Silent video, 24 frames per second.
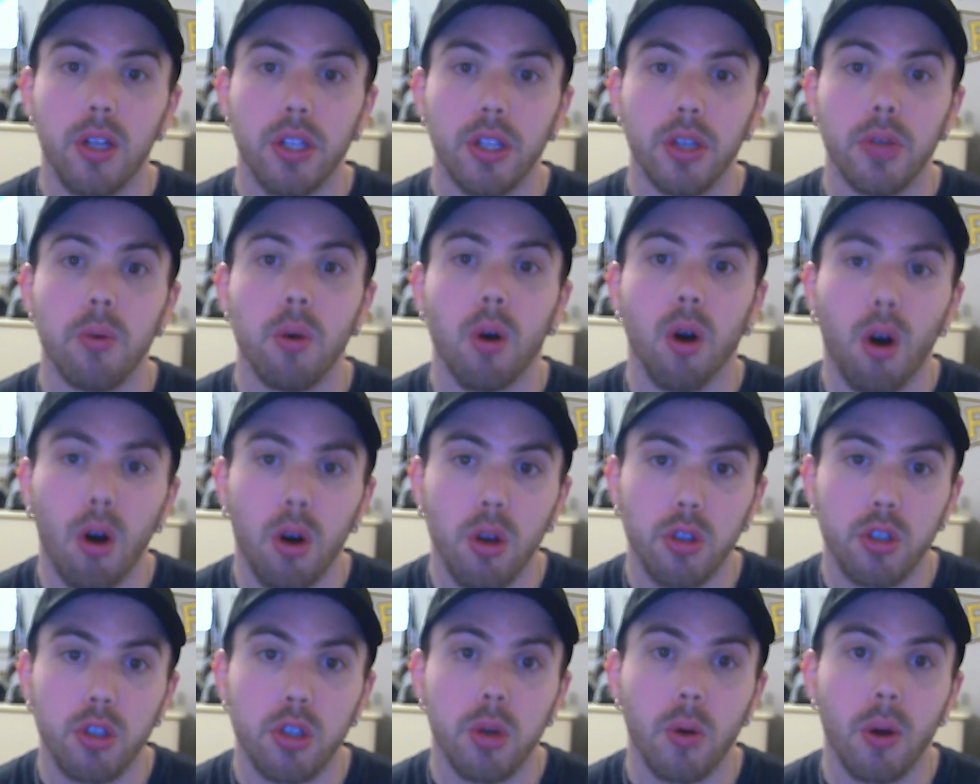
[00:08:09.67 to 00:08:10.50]
you
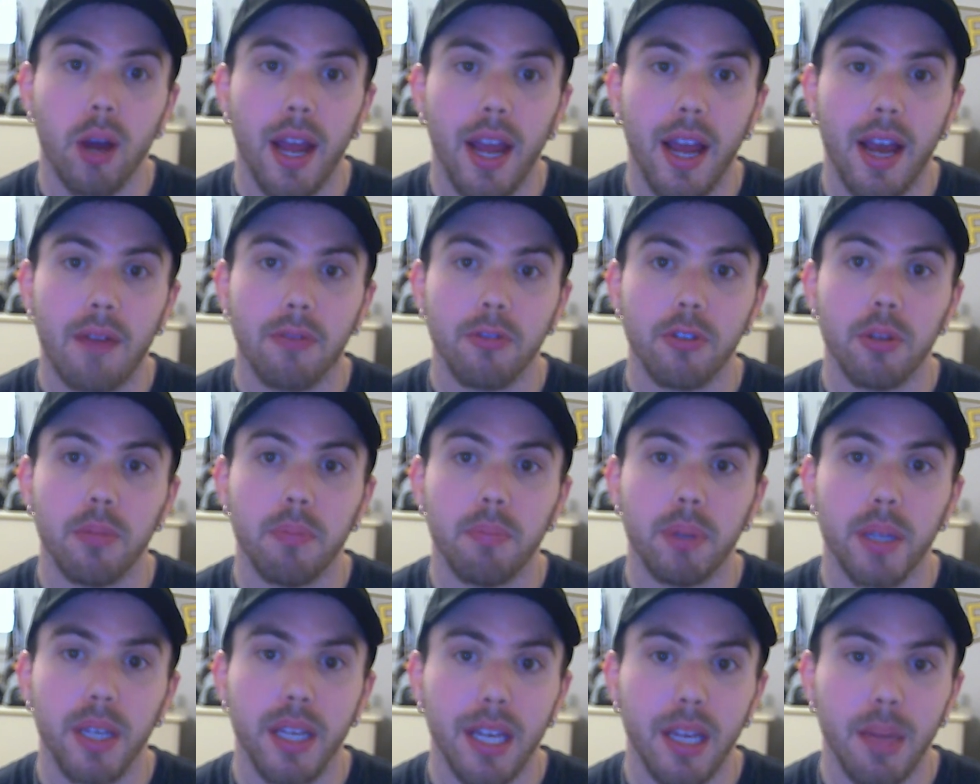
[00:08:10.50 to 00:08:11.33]
also have to
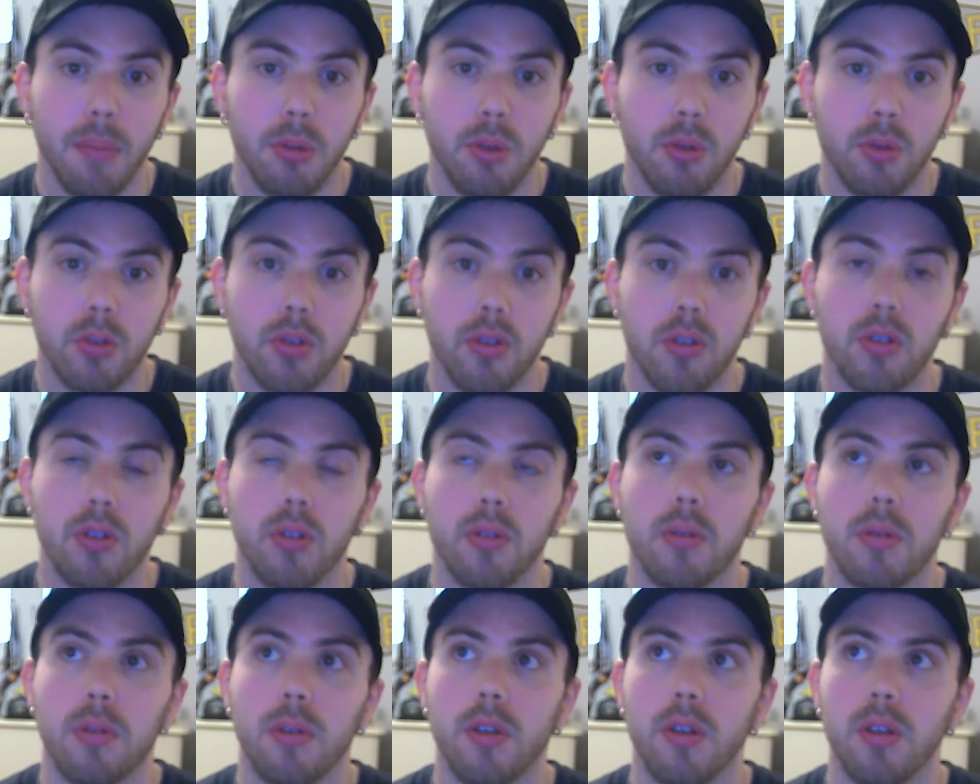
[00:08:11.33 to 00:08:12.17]
be able
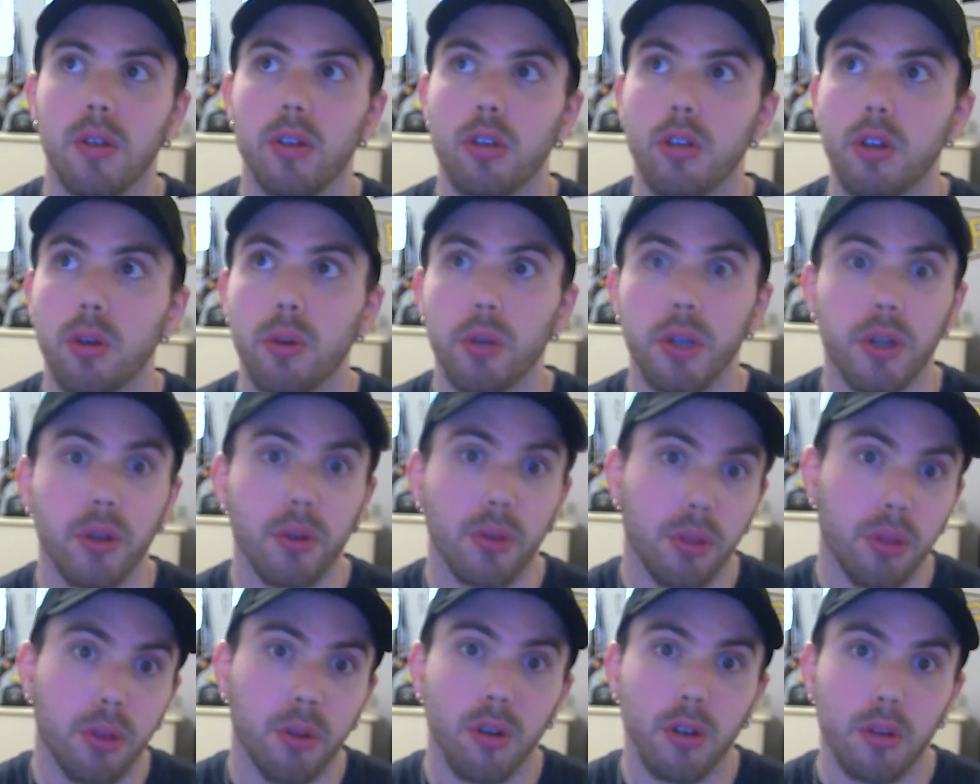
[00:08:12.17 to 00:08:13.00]
to know your
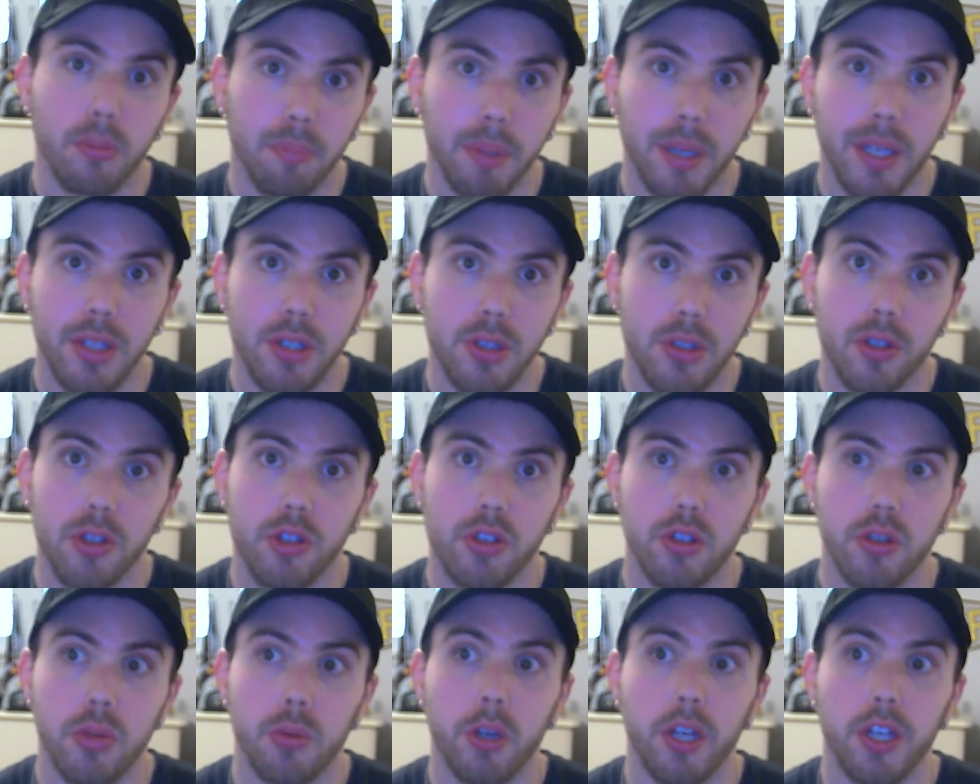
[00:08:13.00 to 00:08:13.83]
third base
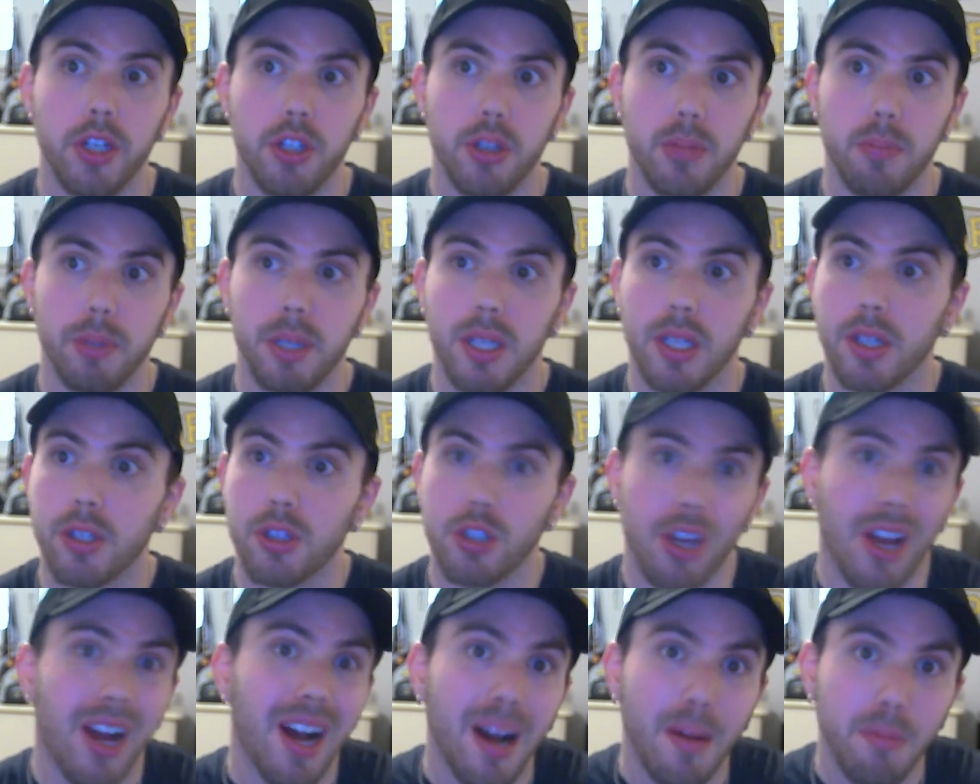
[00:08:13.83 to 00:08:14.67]
situation,
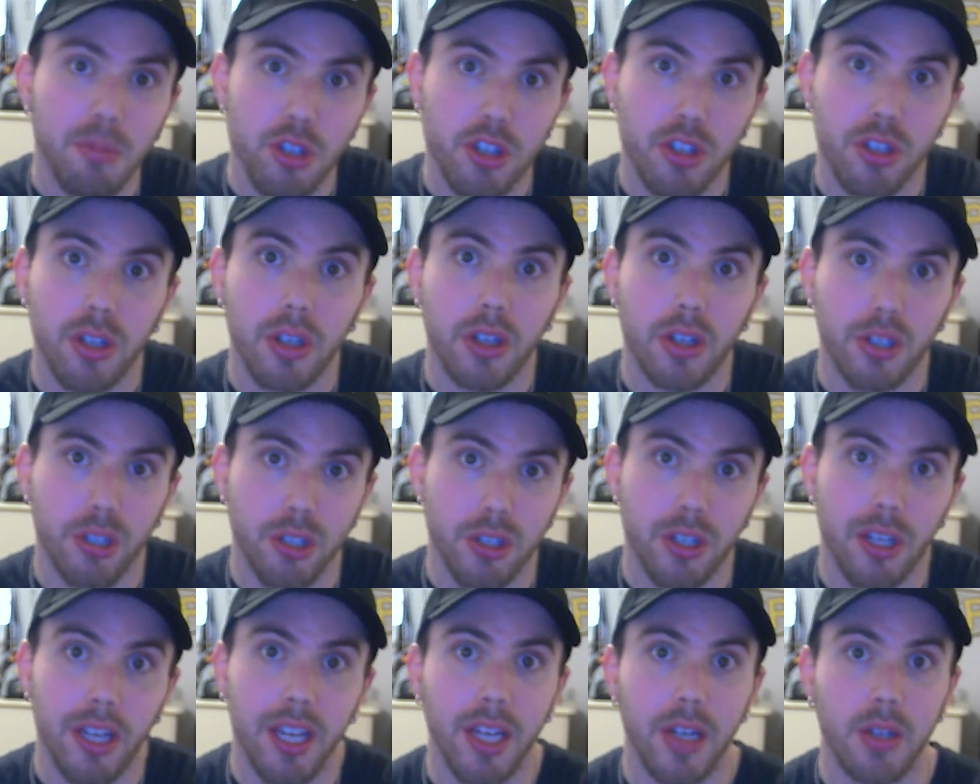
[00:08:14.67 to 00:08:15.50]
because I'm just going to
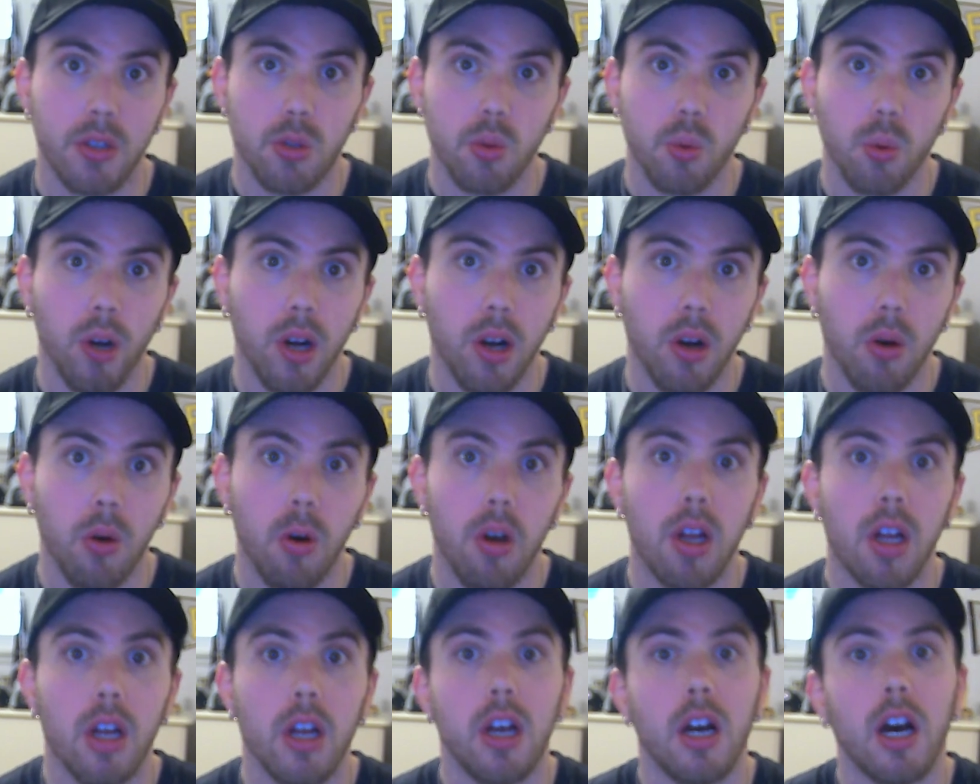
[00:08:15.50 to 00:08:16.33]
say it as
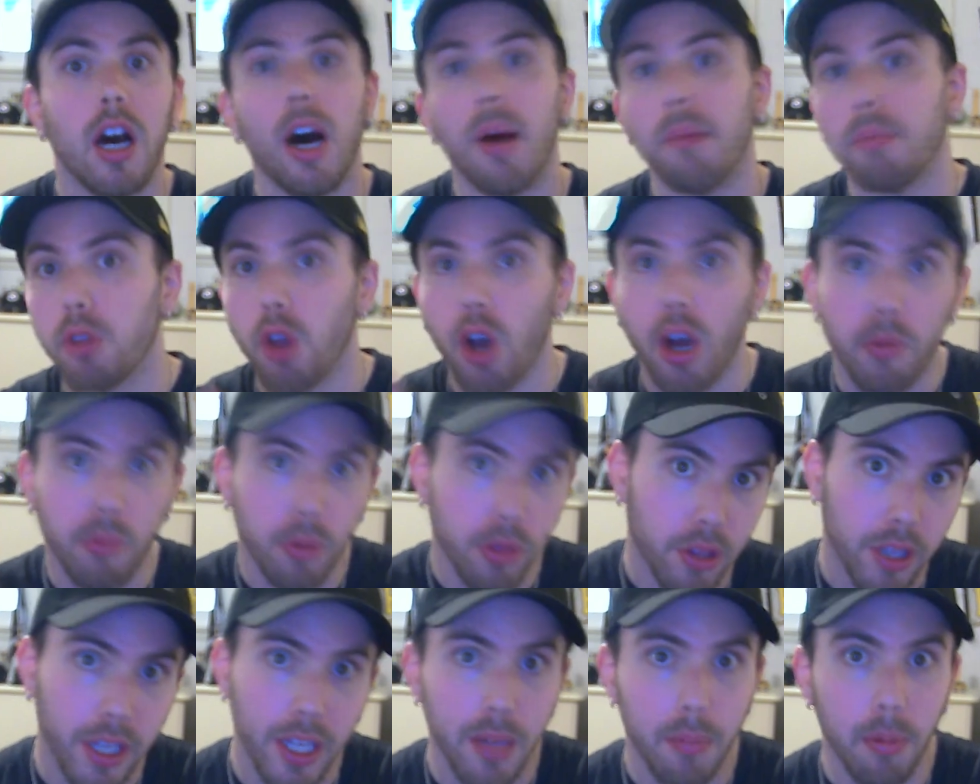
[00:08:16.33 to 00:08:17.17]
well. I'm done
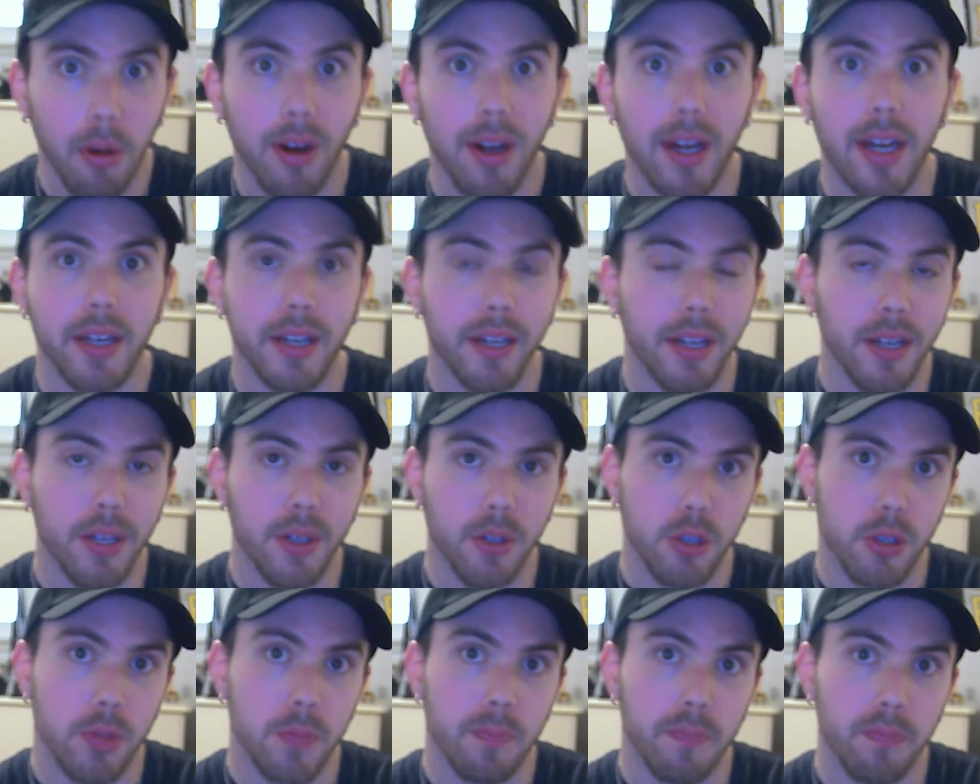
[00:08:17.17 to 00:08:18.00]
with Key Brian
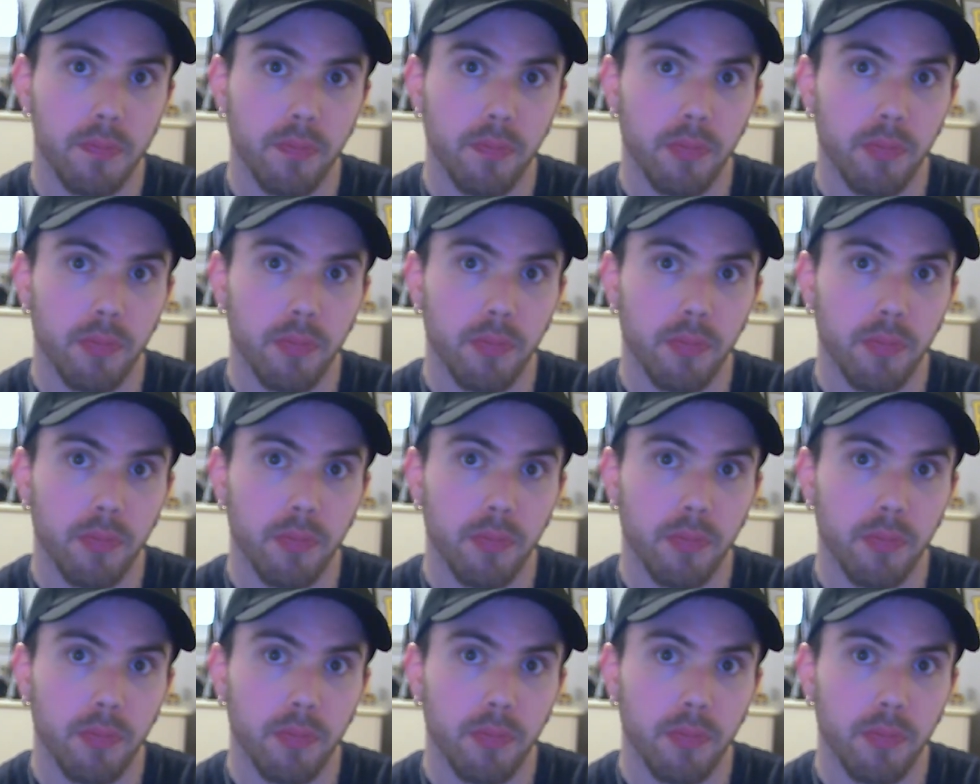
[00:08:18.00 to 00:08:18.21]
Hayes.